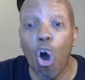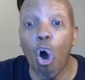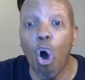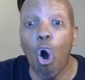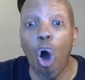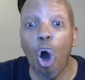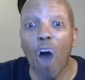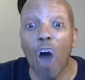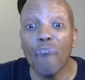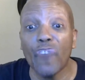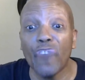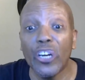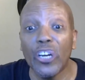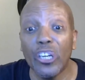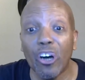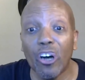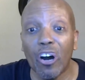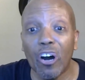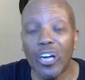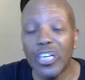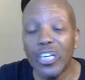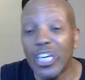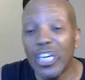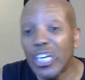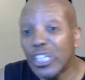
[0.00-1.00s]
off and
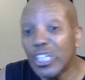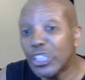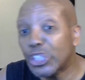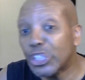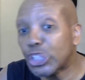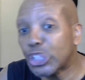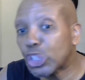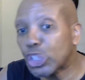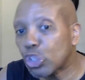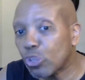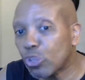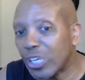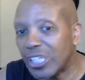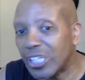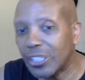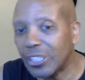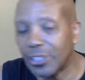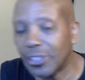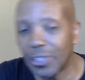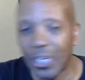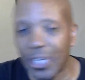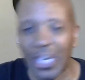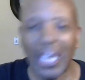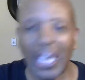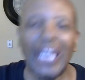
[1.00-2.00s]
on
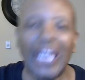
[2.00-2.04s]
straight.